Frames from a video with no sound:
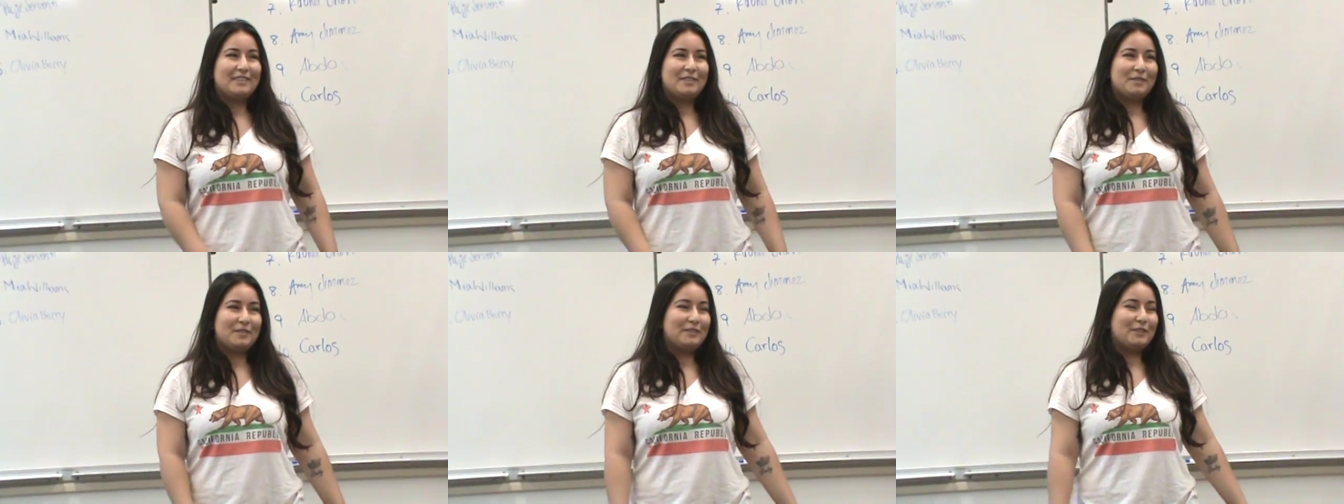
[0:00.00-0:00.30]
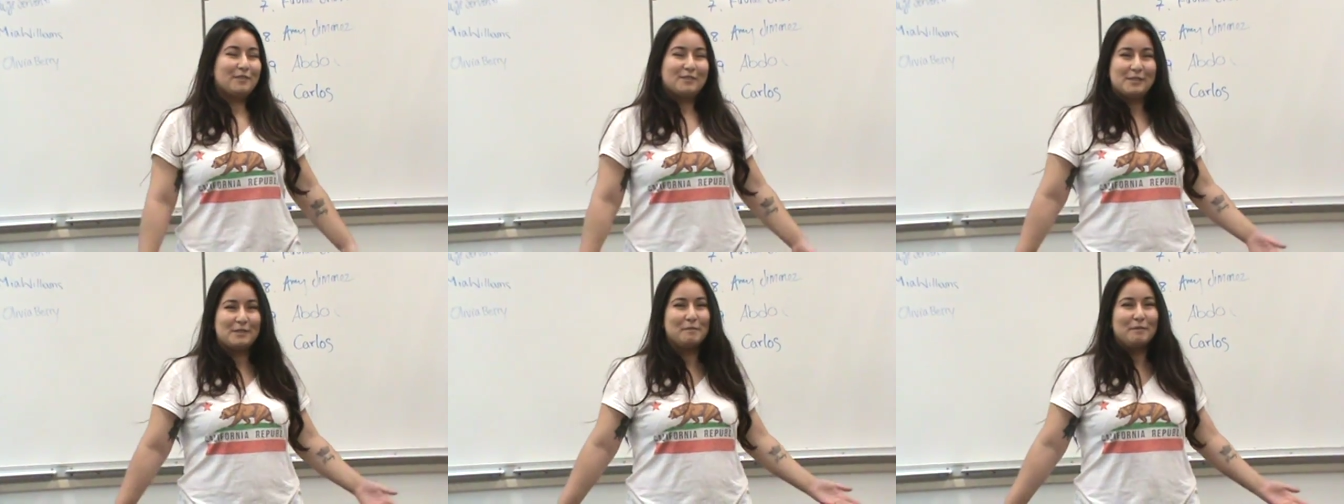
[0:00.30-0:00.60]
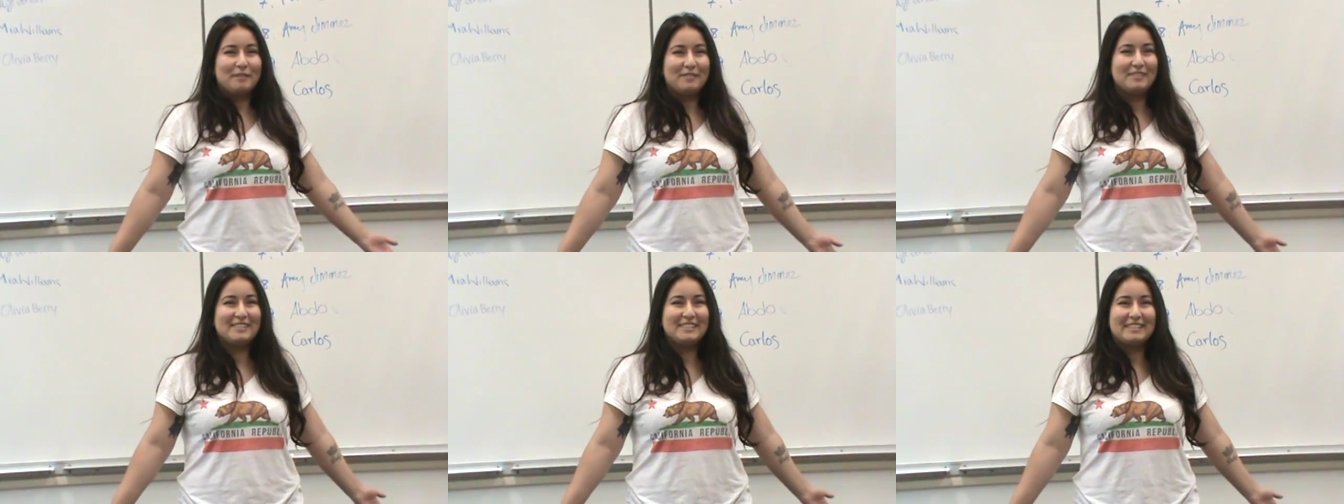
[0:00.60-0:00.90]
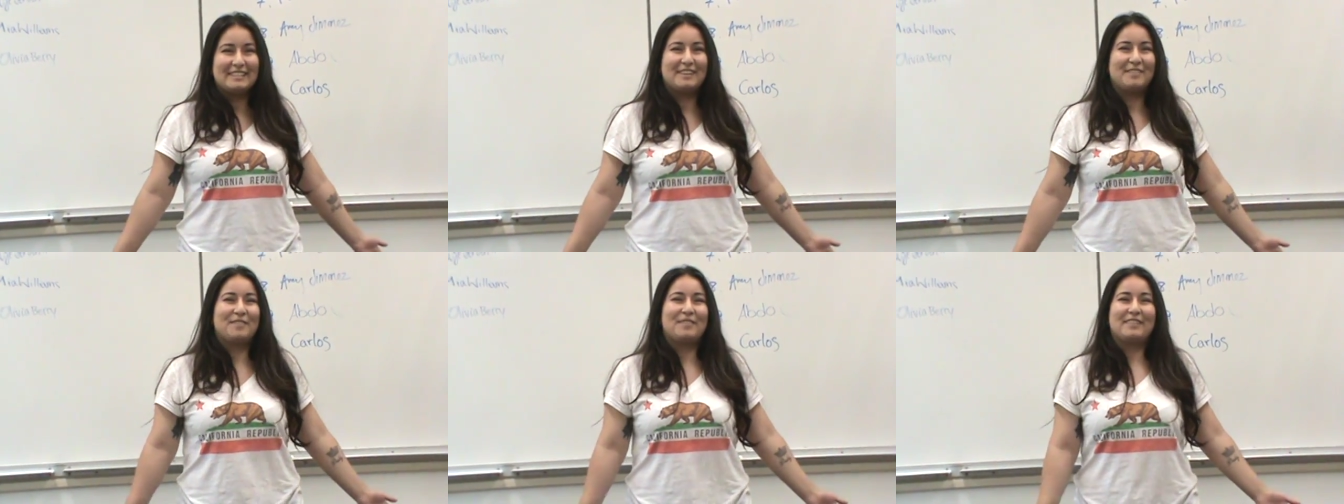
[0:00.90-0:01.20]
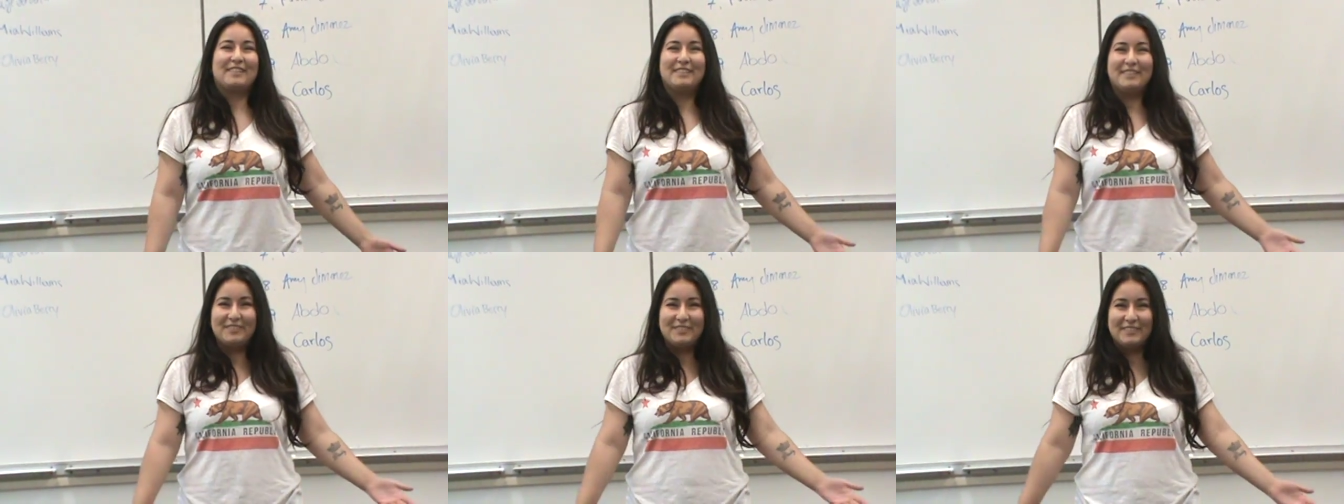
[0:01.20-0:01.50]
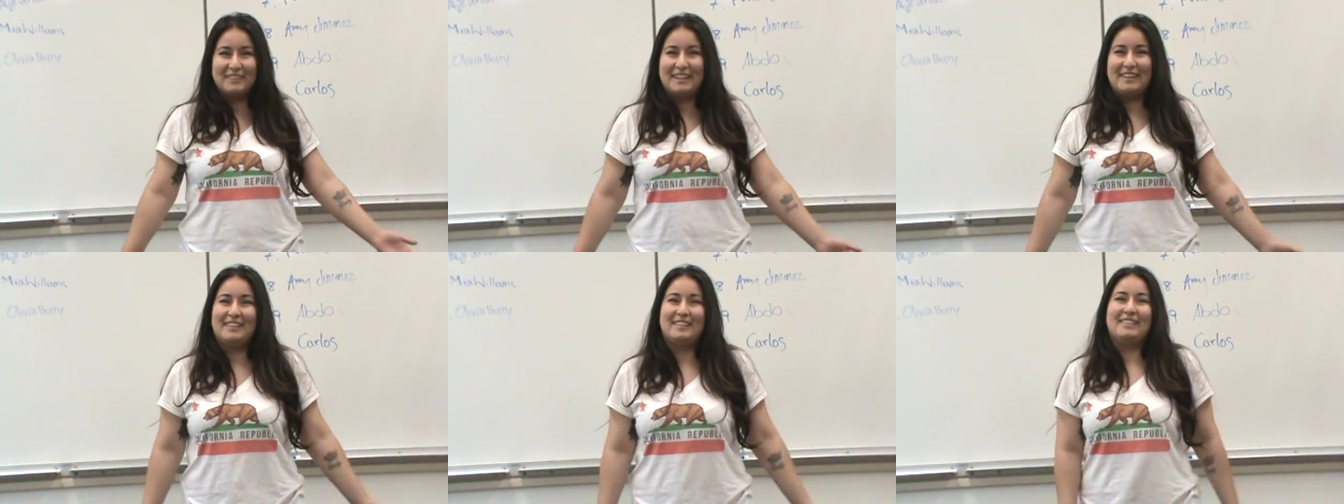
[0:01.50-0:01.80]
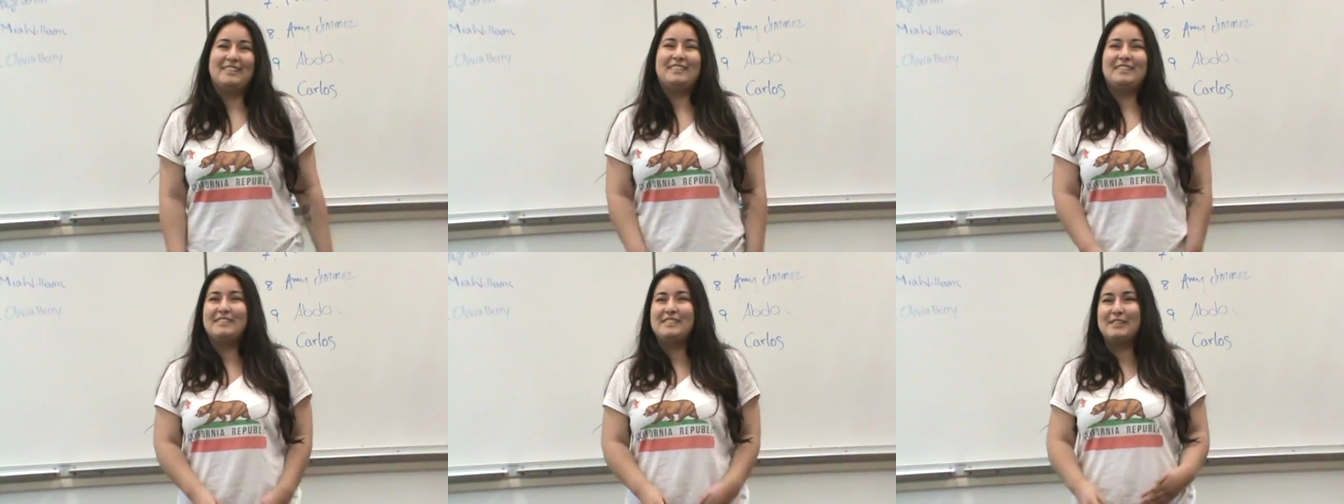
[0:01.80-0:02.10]
with no supervision and we're alone
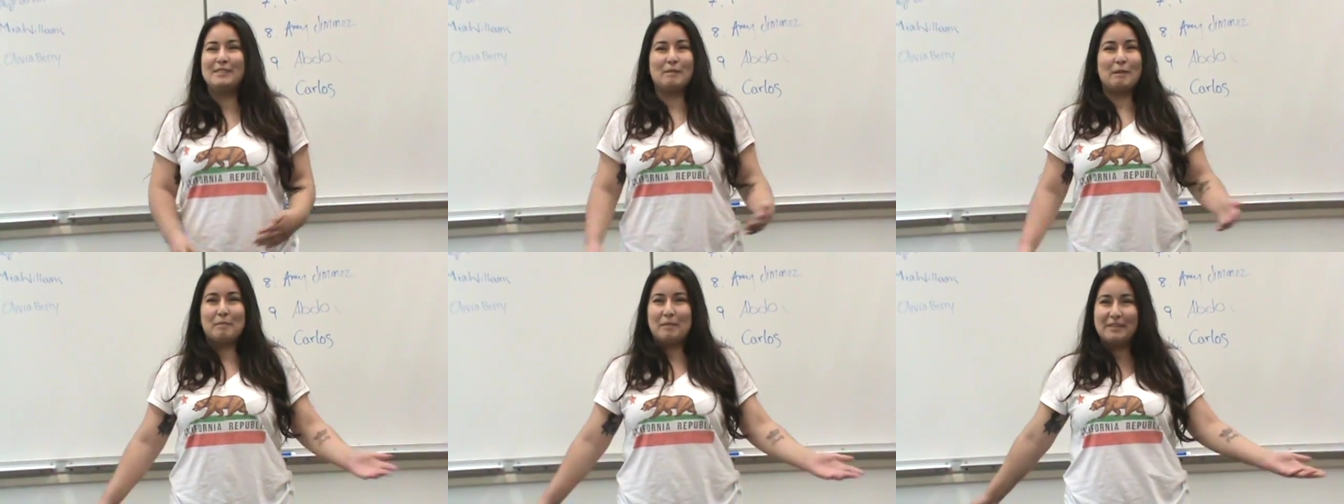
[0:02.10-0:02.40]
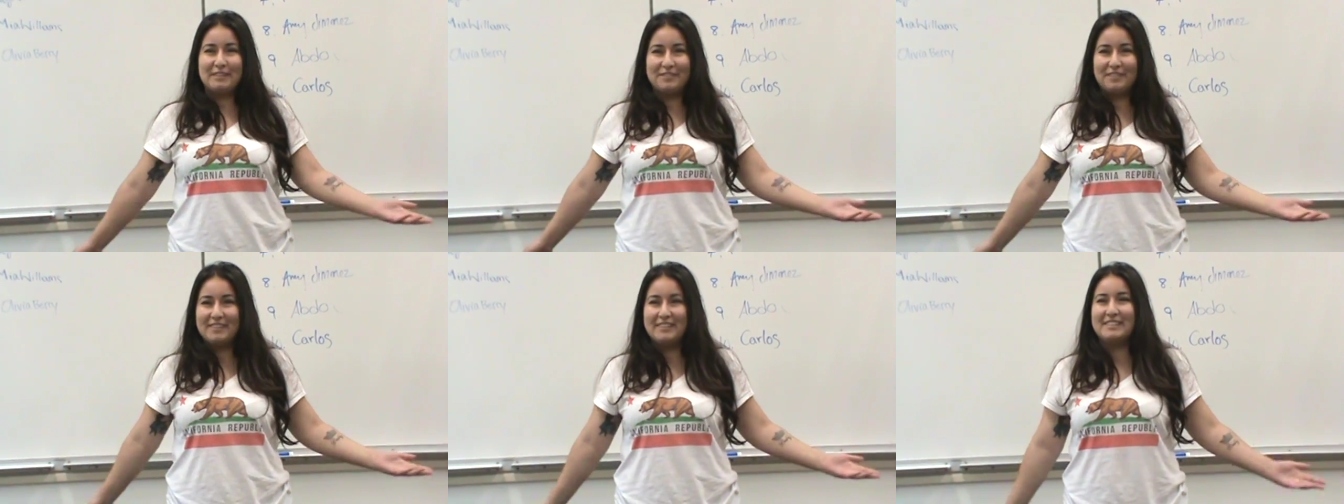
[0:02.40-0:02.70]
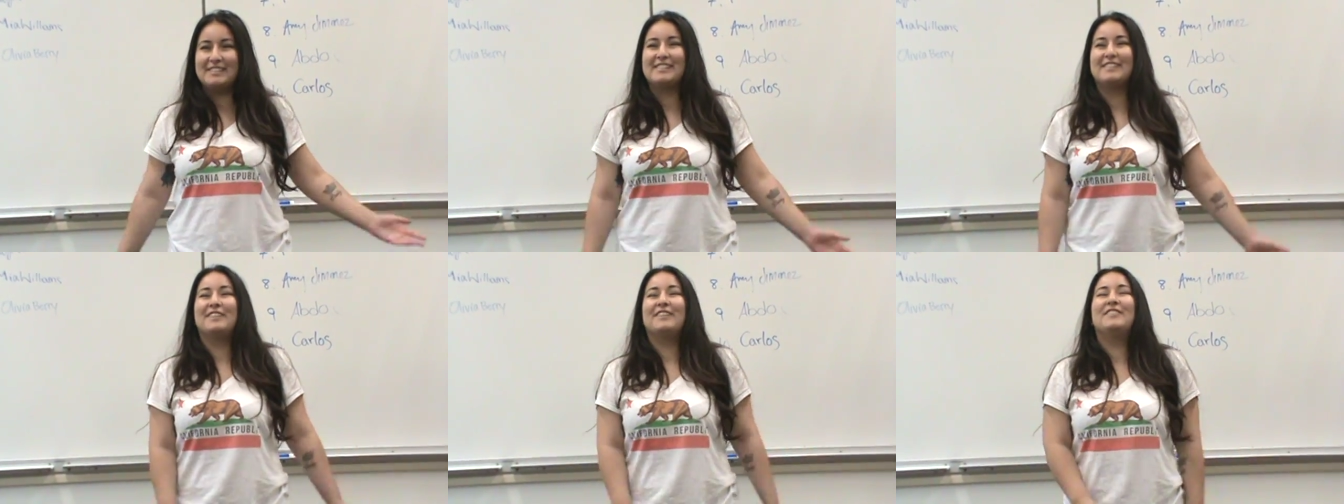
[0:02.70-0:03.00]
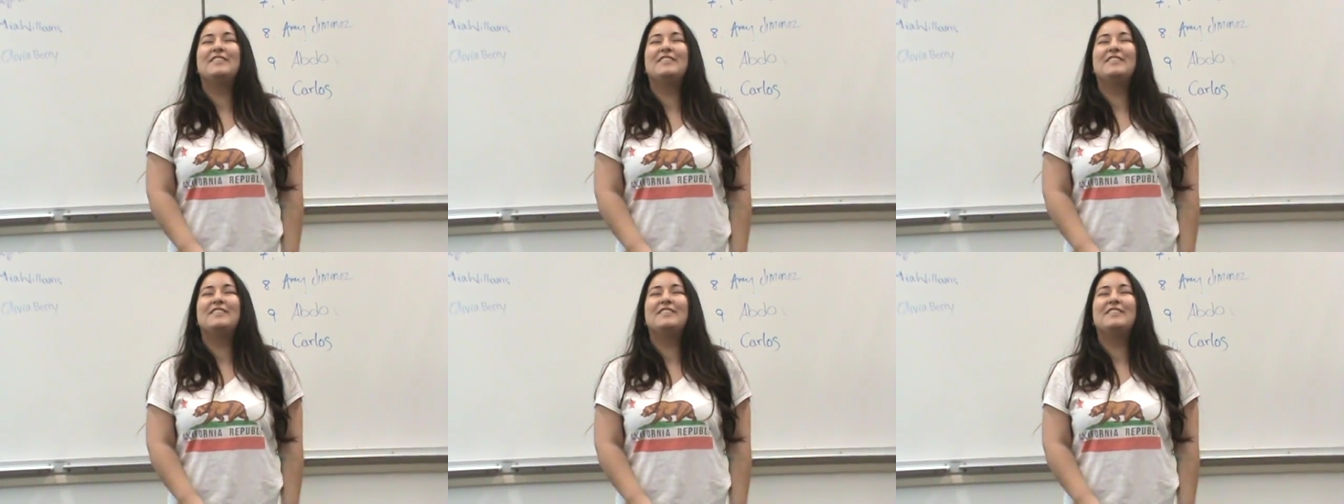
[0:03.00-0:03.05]
and she's my best friend so